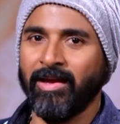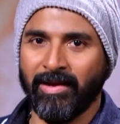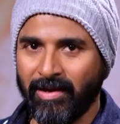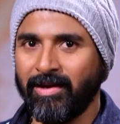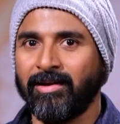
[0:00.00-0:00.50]

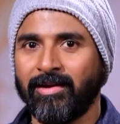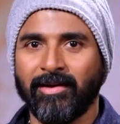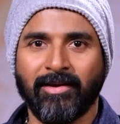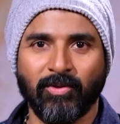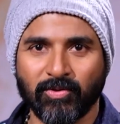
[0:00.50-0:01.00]
Yeah,
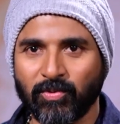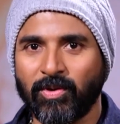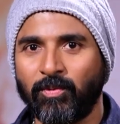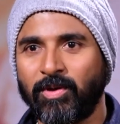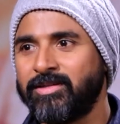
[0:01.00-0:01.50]
those who
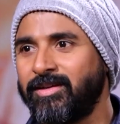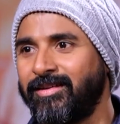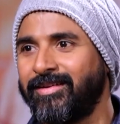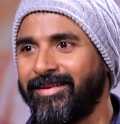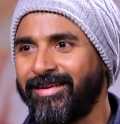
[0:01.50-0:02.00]
are
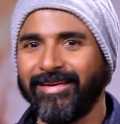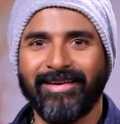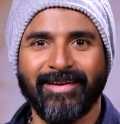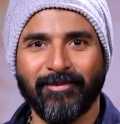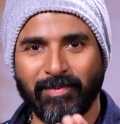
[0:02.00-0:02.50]
watching,
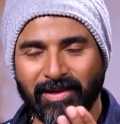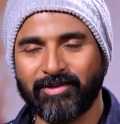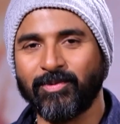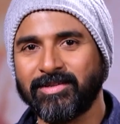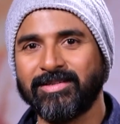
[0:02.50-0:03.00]

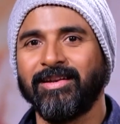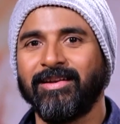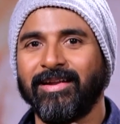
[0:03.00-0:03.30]
please watch it in